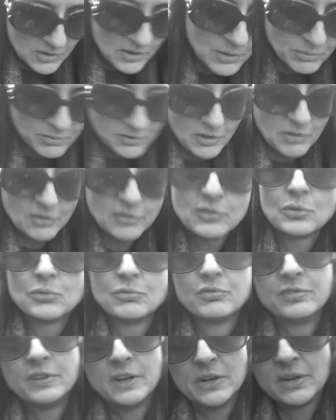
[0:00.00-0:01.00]
it was also
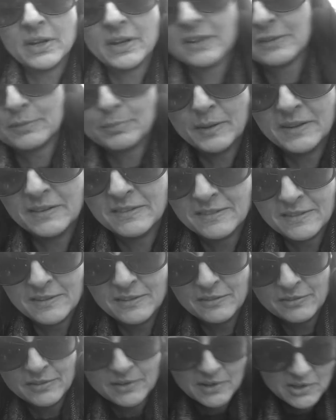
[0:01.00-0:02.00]
very
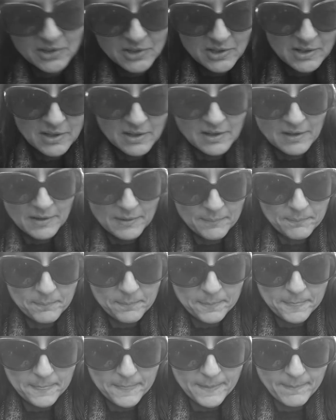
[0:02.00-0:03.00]
expensive
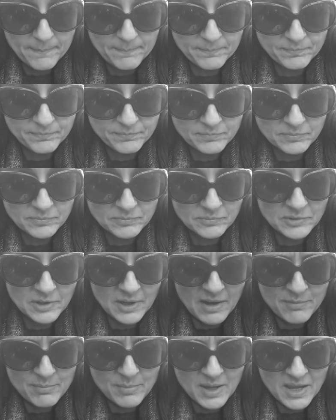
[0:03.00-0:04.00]
to
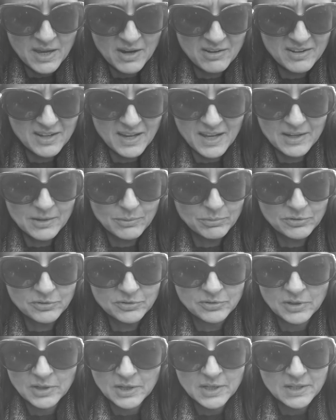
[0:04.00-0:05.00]
have my hair dyed. It
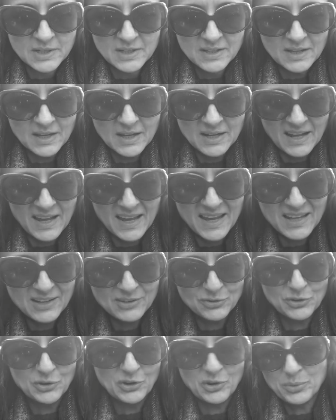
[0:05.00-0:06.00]
was, and I had
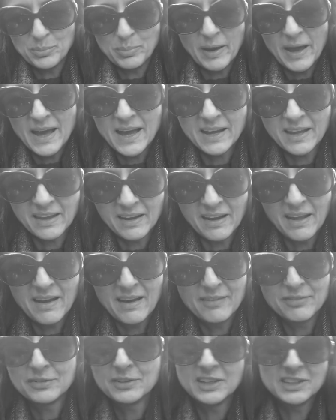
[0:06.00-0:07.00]
to go back and
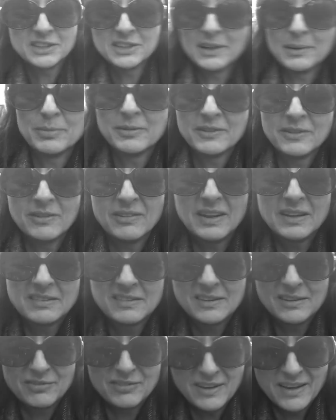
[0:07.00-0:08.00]
have touch-ups and all that
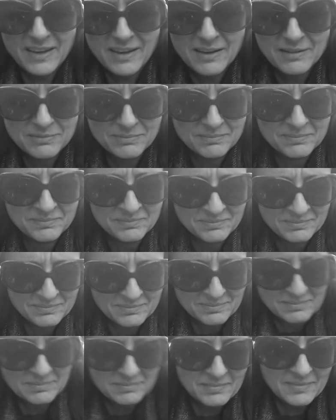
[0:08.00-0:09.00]
stuff, like
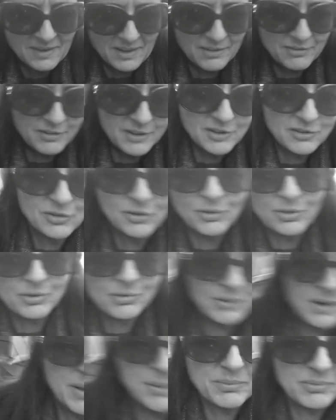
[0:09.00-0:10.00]
every two,
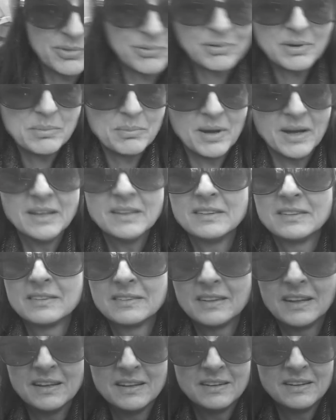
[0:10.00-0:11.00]
three
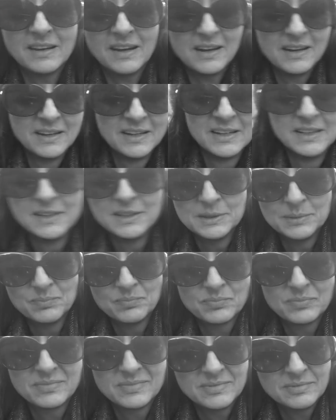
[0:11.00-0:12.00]
months. And
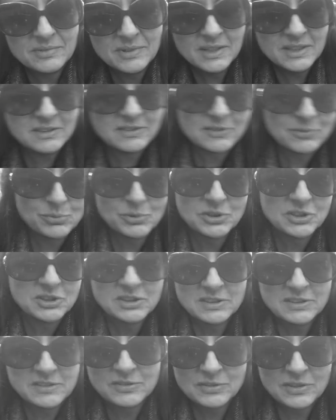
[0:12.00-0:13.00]
it was
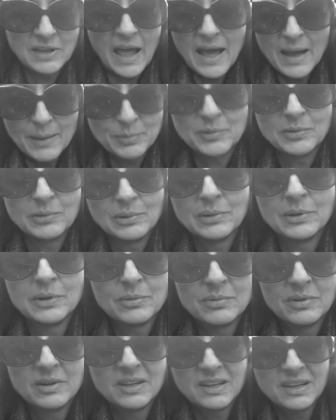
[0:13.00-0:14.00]
just absolutely
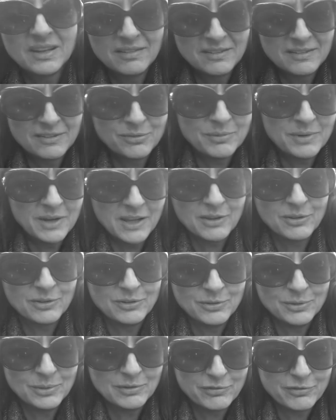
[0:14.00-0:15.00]
ridiculous when I could
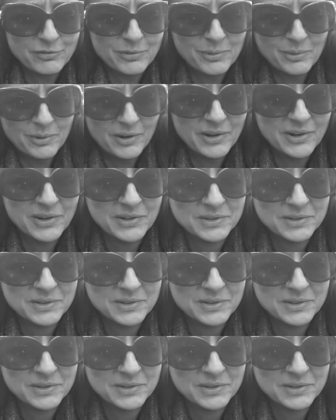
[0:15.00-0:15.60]
do it for